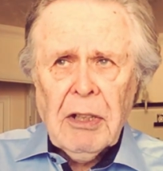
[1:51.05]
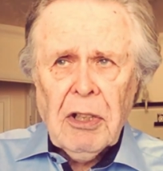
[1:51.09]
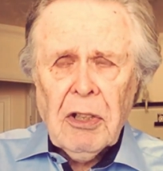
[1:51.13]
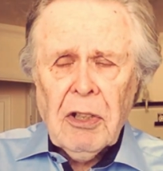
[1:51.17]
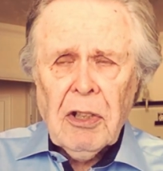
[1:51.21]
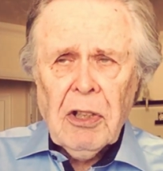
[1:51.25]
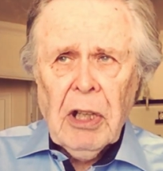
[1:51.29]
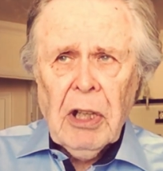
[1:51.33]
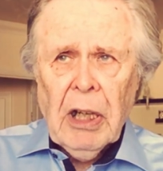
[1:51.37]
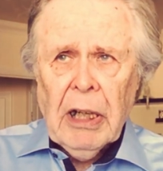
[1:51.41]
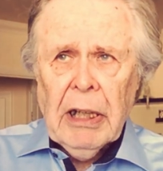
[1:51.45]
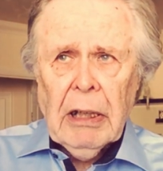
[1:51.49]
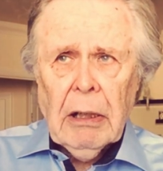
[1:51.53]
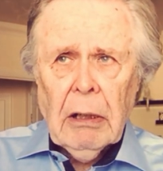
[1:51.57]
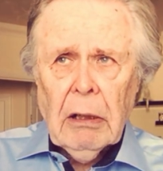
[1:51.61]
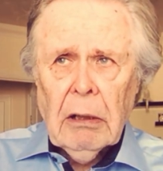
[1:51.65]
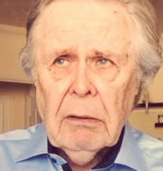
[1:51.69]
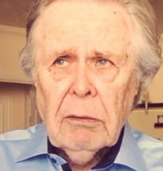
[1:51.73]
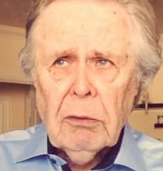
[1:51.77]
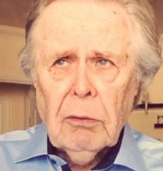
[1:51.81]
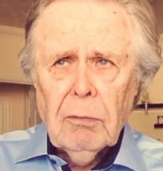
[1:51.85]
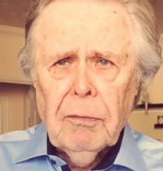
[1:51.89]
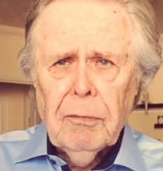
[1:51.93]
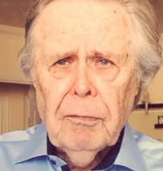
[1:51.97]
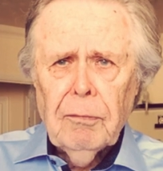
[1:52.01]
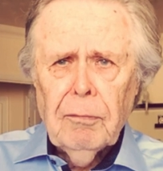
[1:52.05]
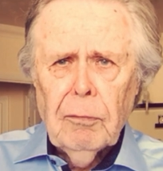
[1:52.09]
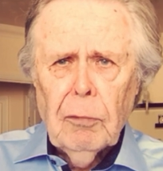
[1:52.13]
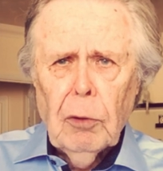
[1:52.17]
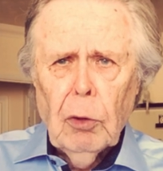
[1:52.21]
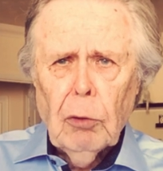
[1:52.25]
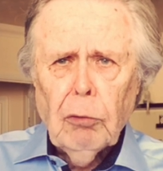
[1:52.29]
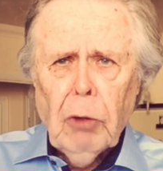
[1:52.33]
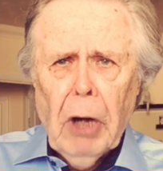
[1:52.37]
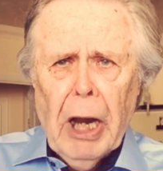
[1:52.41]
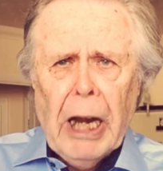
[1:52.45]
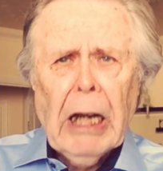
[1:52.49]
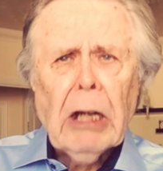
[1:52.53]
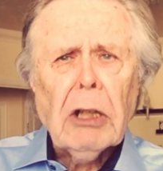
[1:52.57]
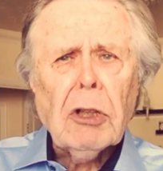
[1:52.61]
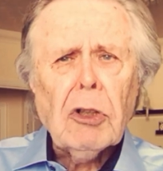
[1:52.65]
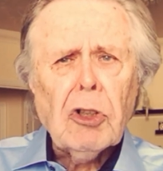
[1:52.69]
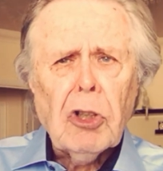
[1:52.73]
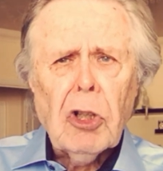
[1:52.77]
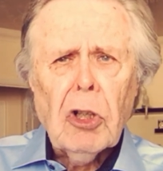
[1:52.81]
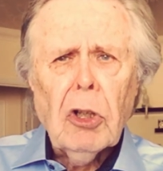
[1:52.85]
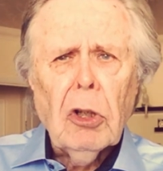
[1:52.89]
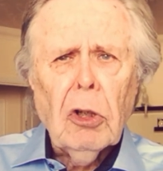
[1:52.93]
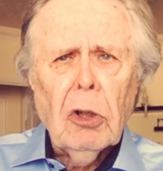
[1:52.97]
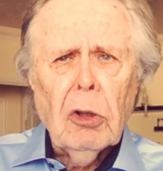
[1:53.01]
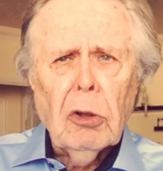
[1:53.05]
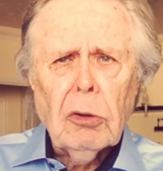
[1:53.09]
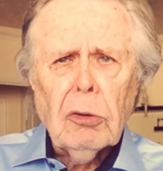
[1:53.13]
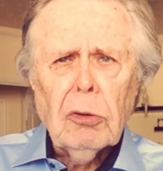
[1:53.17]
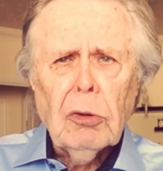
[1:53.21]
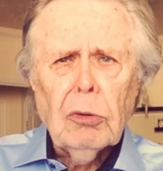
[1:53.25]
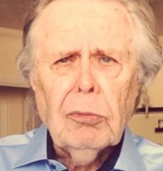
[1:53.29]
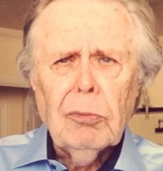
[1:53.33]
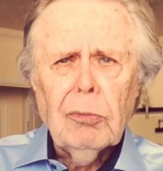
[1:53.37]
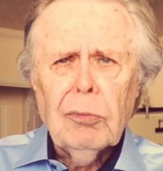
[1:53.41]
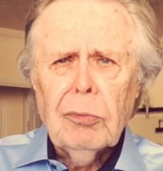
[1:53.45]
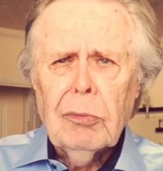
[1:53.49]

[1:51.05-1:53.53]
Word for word: entertainer, raconteur,